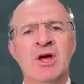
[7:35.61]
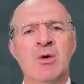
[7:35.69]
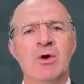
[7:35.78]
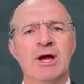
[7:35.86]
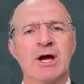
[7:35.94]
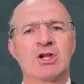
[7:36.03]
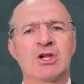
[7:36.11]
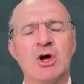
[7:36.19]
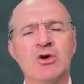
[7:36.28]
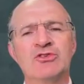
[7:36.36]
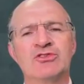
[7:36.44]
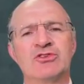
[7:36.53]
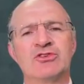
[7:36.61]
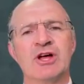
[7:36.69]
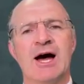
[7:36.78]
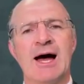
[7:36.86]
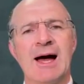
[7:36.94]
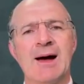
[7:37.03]
We are close to the
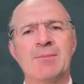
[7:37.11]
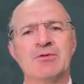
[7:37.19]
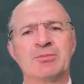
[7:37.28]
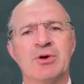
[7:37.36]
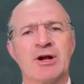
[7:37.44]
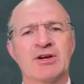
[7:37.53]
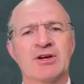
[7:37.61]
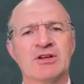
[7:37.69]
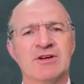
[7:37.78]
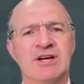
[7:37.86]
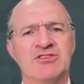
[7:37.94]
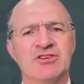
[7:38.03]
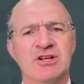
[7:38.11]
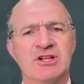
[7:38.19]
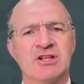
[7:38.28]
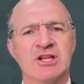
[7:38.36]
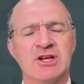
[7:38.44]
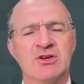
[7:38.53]
hub of product innovation and
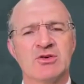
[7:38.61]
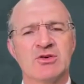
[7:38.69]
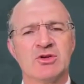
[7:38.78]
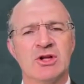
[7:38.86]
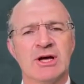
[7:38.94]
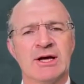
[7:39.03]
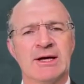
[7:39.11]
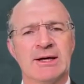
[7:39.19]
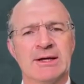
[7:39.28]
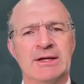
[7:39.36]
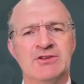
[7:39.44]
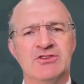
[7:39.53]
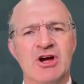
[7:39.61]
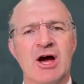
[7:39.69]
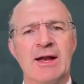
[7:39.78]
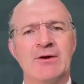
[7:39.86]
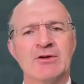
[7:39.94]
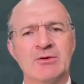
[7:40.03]
clinical in
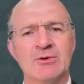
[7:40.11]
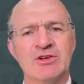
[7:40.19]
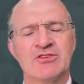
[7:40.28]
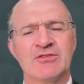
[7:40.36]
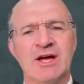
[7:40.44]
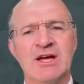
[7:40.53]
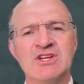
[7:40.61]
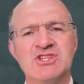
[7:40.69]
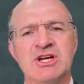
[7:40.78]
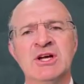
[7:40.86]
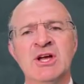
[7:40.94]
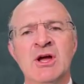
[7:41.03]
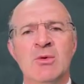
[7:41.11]
China and the rest of Asia,